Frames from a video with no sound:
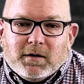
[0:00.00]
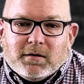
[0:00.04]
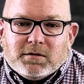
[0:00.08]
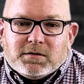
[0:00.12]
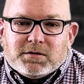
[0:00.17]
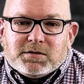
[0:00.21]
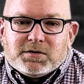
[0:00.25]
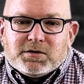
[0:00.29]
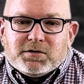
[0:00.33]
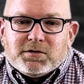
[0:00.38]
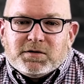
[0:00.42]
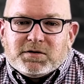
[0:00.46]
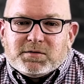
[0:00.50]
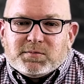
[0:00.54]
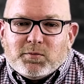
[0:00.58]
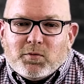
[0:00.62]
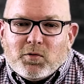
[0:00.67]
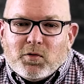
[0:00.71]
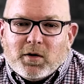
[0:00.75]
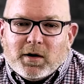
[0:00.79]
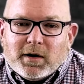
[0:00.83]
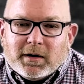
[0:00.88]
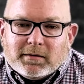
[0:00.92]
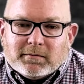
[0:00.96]
So this
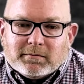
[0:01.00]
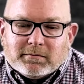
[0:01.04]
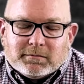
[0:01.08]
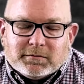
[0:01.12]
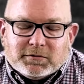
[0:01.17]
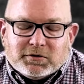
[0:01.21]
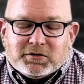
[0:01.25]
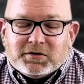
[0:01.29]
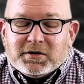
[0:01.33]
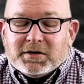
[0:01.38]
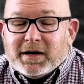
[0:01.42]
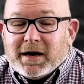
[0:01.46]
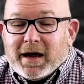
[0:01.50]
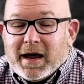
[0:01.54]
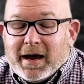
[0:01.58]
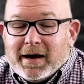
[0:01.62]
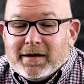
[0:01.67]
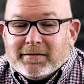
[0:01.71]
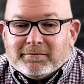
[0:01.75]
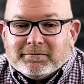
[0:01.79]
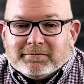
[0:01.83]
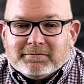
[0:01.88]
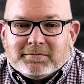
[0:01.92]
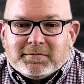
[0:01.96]
morning,
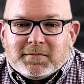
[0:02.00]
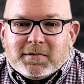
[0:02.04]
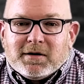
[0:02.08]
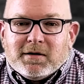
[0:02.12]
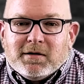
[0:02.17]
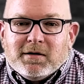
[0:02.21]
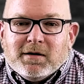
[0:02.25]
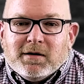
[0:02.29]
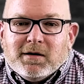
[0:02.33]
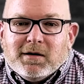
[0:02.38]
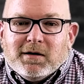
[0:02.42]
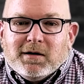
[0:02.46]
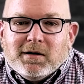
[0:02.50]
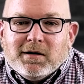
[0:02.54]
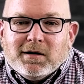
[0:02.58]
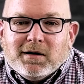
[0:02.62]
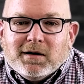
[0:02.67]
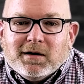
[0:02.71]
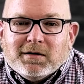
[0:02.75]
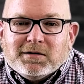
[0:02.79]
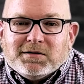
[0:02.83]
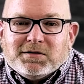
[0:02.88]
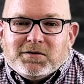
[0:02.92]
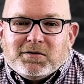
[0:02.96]
today,
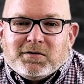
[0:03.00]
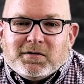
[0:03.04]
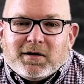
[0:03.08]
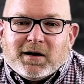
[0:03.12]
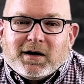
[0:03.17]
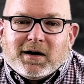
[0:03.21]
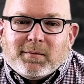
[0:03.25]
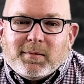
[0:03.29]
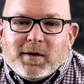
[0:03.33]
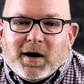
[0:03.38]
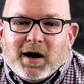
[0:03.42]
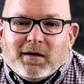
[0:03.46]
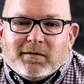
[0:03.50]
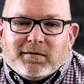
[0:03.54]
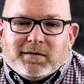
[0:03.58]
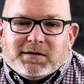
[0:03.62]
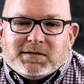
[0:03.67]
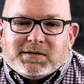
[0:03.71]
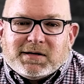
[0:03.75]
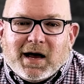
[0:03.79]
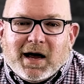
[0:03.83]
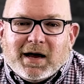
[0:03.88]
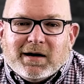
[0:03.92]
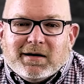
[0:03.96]
as you think about
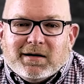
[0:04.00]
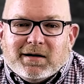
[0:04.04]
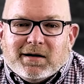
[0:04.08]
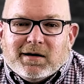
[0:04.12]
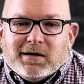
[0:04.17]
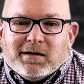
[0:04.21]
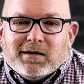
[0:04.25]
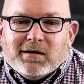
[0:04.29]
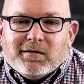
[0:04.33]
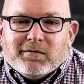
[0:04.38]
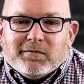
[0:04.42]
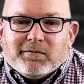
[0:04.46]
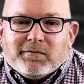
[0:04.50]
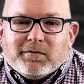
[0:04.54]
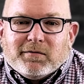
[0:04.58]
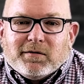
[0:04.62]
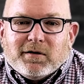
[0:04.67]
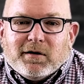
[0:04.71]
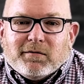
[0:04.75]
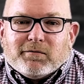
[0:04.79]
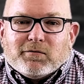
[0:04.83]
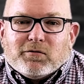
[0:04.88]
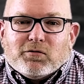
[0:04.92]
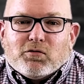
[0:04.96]
this idea
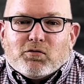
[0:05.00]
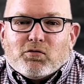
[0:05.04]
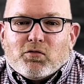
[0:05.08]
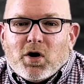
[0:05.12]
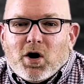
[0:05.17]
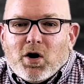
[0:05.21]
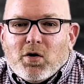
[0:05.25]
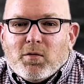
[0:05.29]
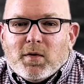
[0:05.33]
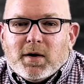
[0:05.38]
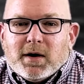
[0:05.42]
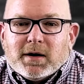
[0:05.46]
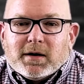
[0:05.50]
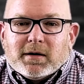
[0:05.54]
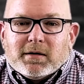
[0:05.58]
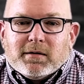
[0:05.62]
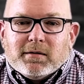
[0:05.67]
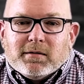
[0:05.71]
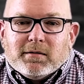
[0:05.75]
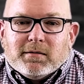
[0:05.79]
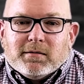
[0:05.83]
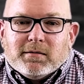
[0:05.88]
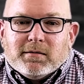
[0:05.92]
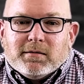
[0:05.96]
of growing
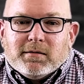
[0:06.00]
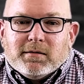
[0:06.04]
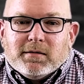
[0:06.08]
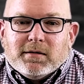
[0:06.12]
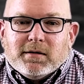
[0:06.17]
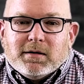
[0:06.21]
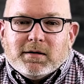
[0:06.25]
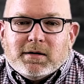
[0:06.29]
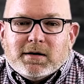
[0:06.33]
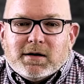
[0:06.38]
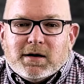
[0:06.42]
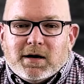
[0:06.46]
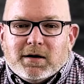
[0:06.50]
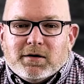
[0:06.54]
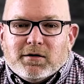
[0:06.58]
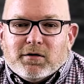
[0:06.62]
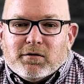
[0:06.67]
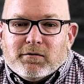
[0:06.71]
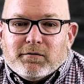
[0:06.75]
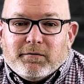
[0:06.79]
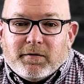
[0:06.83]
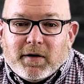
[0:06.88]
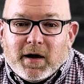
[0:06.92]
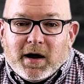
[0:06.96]
in
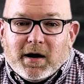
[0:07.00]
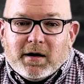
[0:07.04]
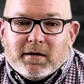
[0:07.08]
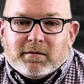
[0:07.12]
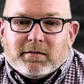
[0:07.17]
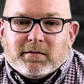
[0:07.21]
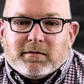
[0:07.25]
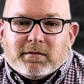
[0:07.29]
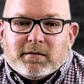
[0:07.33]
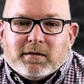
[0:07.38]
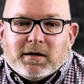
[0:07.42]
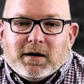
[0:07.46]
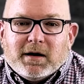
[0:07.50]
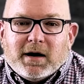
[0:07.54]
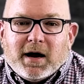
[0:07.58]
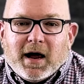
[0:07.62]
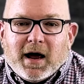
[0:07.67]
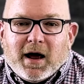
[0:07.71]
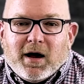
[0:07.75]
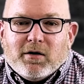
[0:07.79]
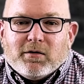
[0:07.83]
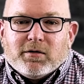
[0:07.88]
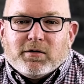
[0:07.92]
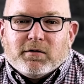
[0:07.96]
your faith and
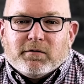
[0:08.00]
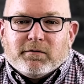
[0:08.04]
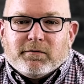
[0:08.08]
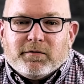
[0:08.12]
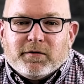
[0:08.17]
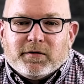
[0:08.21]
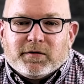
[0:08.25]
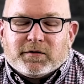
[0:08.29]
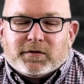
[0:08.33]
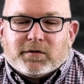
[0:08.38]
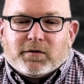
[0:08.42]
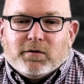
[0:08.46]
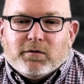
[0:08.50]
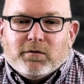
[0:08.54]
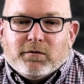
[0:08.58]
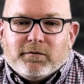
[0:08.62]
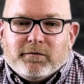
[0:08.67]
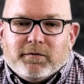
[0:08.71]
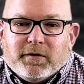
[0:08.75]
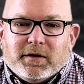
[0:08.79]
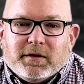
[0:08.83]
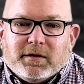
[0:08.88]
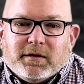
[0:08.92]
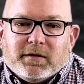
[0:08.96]
how your physical
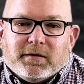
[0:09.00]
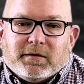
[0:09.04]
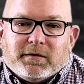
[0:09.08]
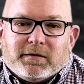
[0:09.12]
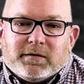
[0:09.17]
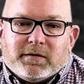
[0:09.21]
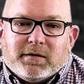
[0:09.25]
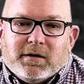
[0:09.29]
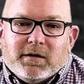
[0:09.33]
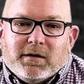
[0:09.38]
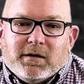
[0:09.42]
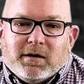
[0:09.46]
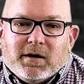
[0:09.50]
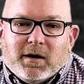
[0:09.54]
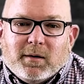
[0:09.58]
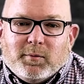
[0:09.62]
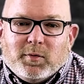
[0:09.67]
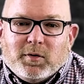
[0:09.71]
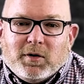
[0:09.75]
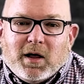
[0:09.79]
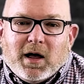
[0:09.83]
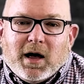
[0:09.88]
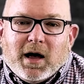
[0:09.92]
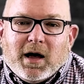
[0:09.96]
fitness
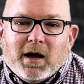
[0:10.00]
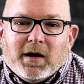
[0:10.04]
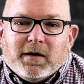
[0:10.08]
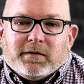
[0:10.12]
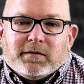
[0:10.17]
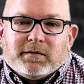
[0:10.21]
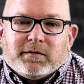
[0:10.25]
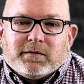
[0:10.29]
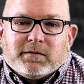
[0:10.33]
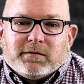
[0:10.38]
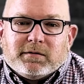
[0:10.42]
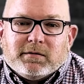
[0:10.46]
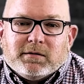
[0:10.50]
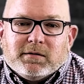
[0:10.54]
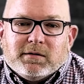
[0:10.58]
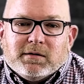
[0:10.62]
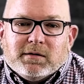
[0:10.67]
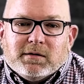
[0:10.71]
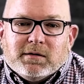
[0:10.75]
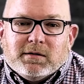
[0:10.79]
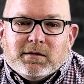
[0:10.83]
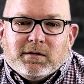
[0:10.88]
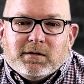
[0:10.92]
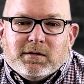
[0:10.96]
applies,
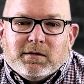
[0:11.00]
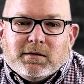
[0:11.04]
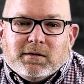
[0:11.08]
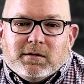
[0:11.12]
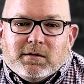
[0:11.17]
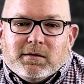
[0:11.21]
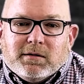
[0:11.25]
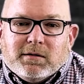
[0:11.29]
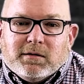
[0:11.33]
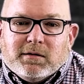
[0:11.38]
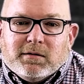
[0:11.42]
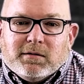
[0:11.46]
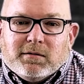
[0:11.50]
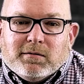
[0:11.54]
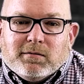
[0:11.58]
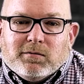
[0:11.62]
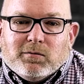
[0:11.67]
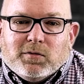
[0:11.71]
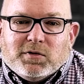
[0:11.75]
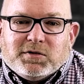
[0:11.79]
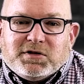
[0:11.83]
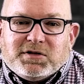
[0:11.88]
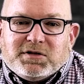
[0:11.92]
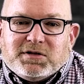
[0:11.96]

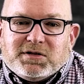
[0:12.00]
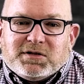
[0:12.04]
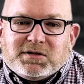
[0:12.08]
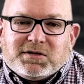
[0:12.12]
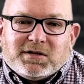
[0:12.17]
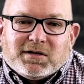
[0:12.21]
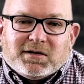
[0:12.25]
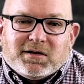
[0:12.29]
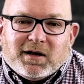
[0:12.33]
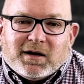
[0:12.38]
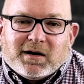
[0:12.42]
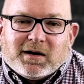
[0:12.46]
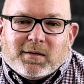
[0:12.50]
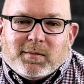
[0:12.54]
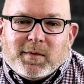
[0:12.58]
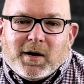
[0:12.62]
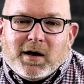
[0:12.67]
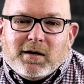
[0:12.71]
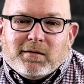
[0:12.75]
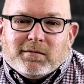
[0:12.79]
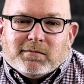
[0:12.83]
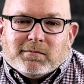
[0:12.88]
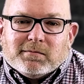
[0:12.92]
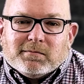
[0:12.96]
I want you just to think
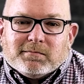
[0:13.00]
about,